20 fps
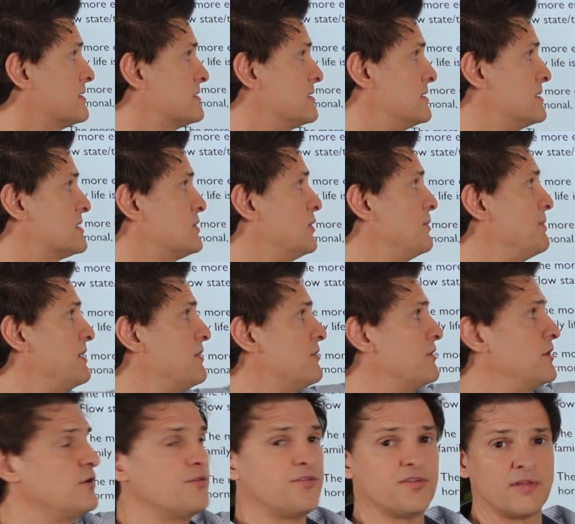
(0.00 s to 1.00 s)
So this would be your
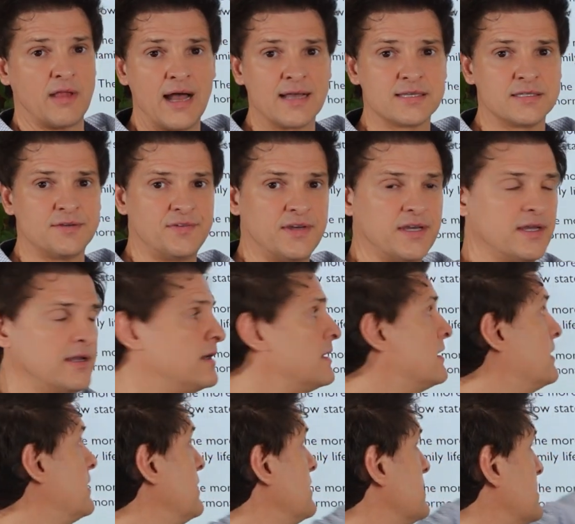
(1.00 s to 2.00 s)
new philosophy.
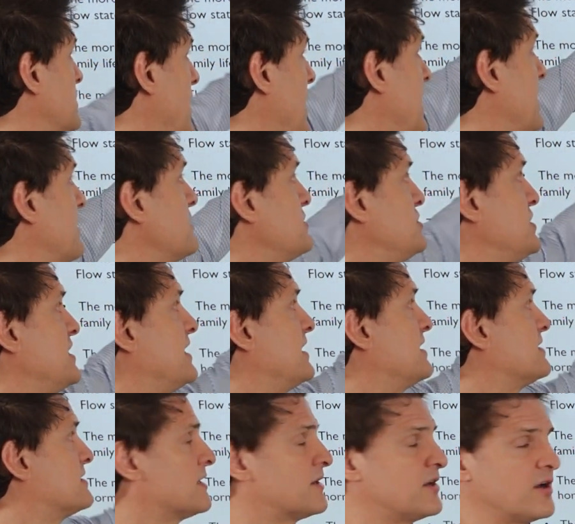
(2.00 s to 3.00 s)
So energy
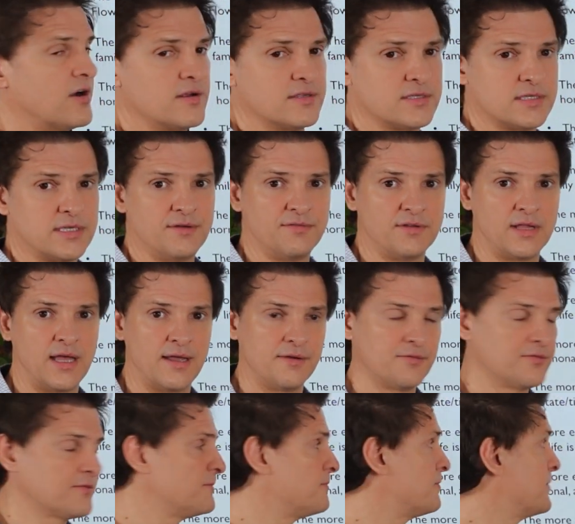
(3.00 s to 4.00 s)
is the currency of
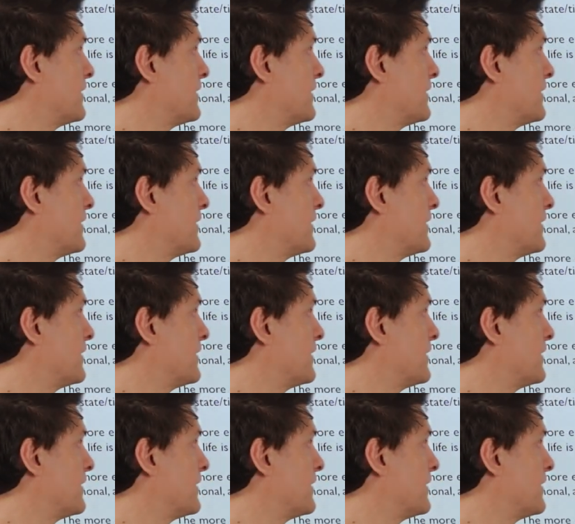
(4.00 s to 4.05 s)
life.